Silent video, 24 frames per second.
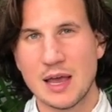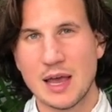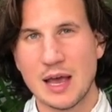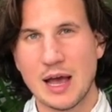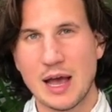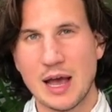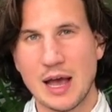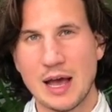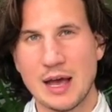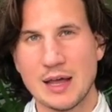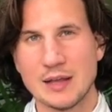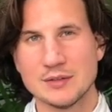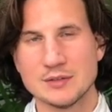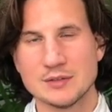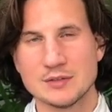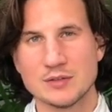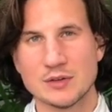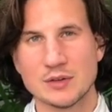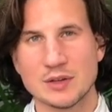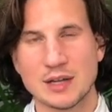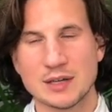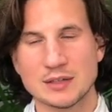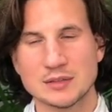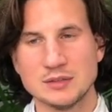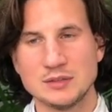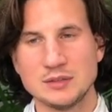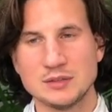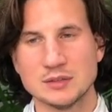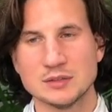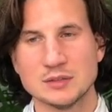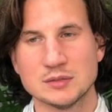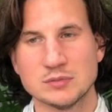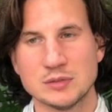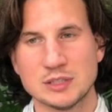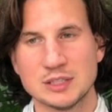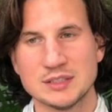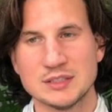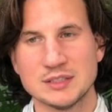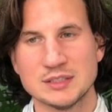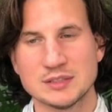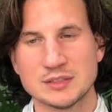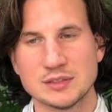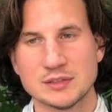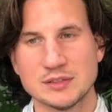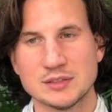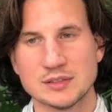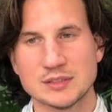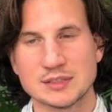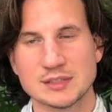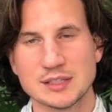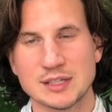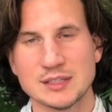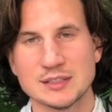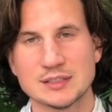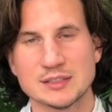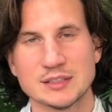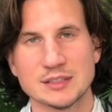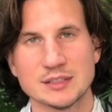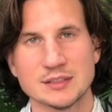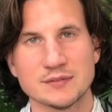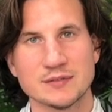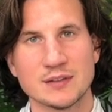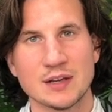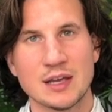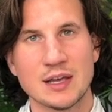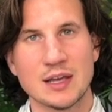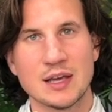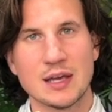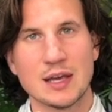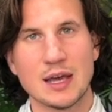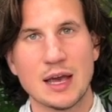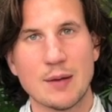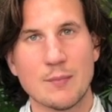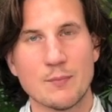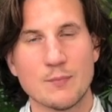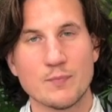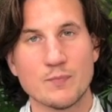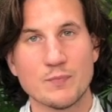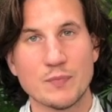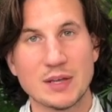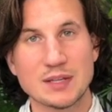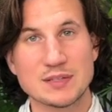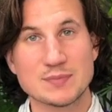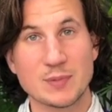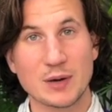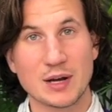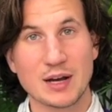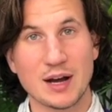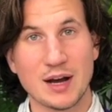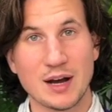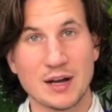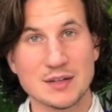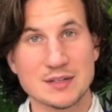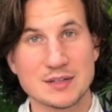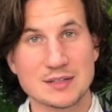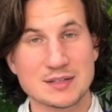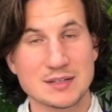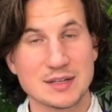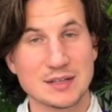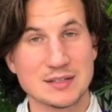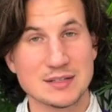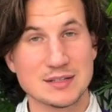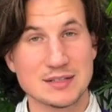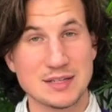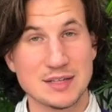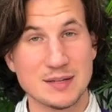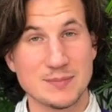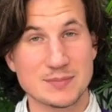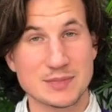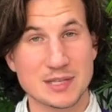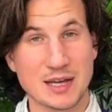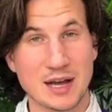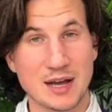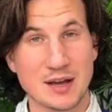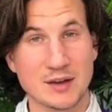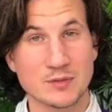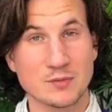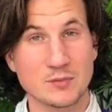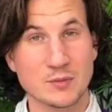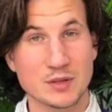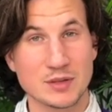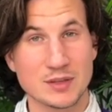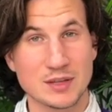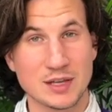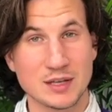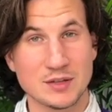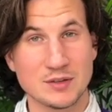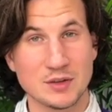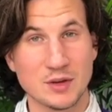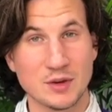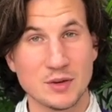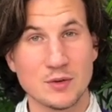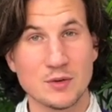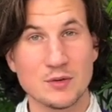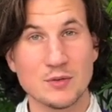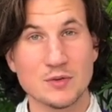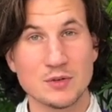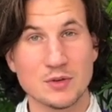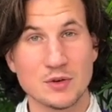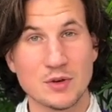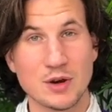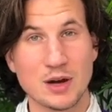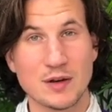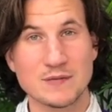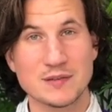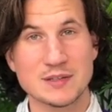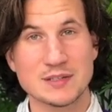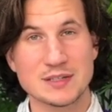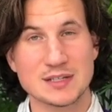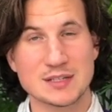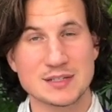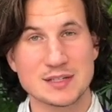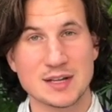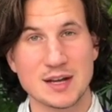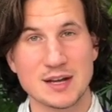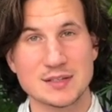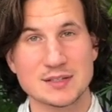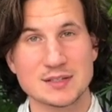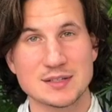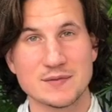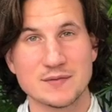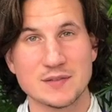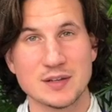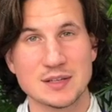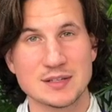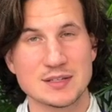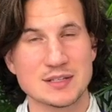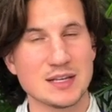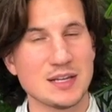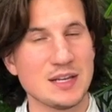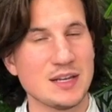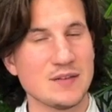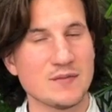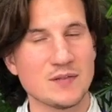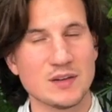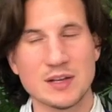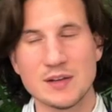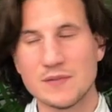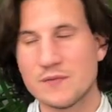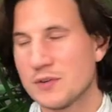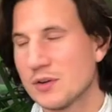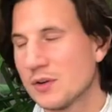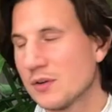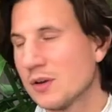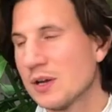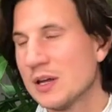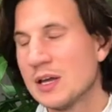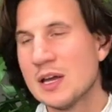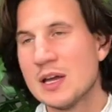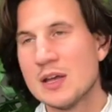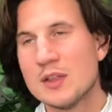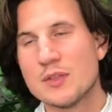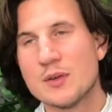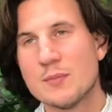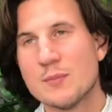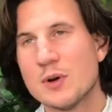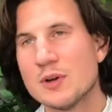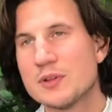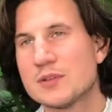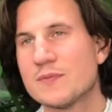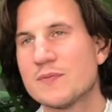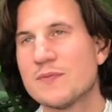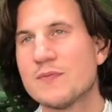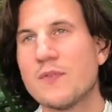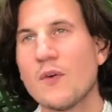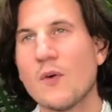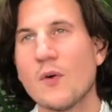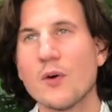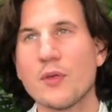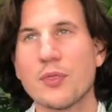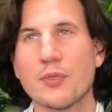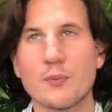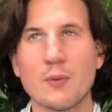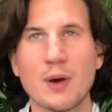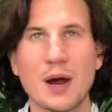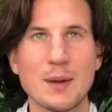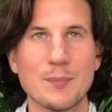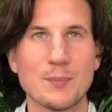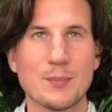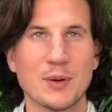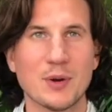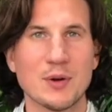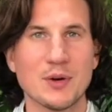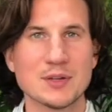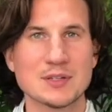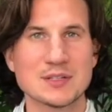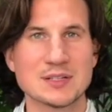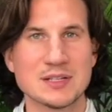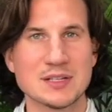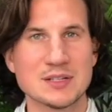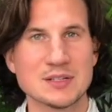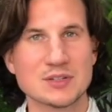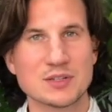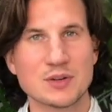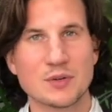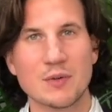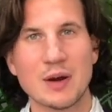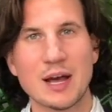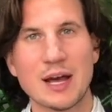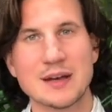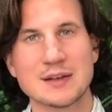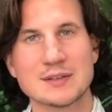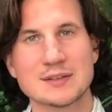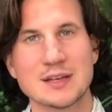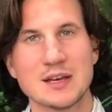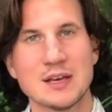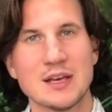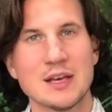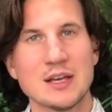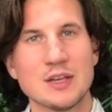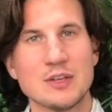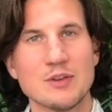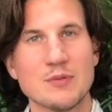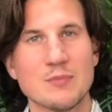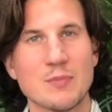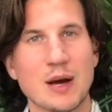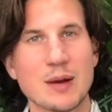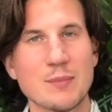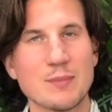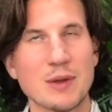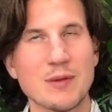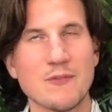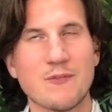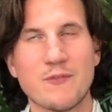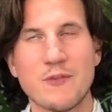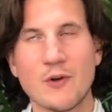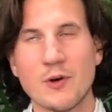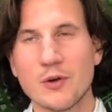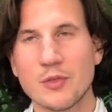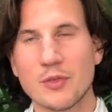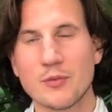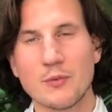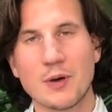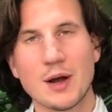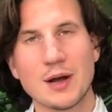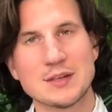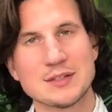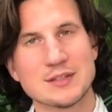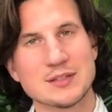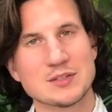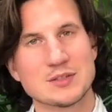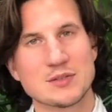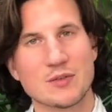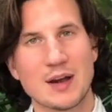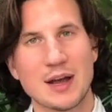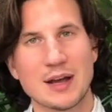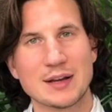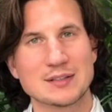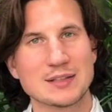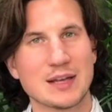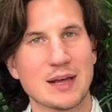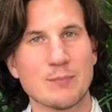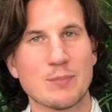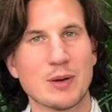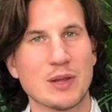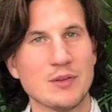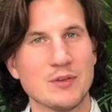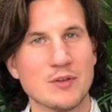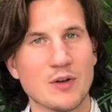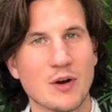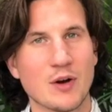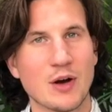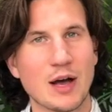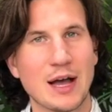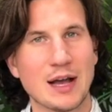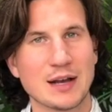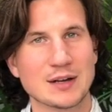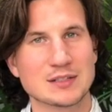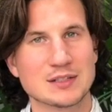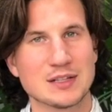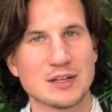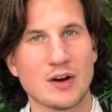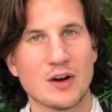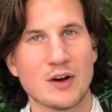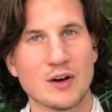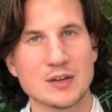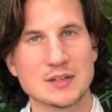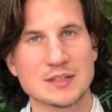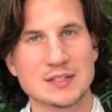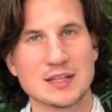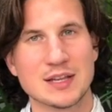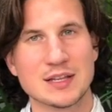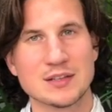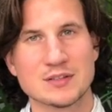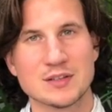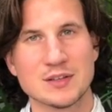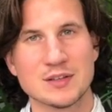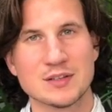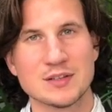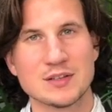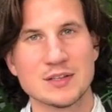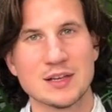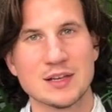and you're like, oh, why are they so indecisive? It's because deep down within you, you have indecisiveness. Even if you're the most forthright person, direct, you might be forthright and direct, but not actually heart-centered.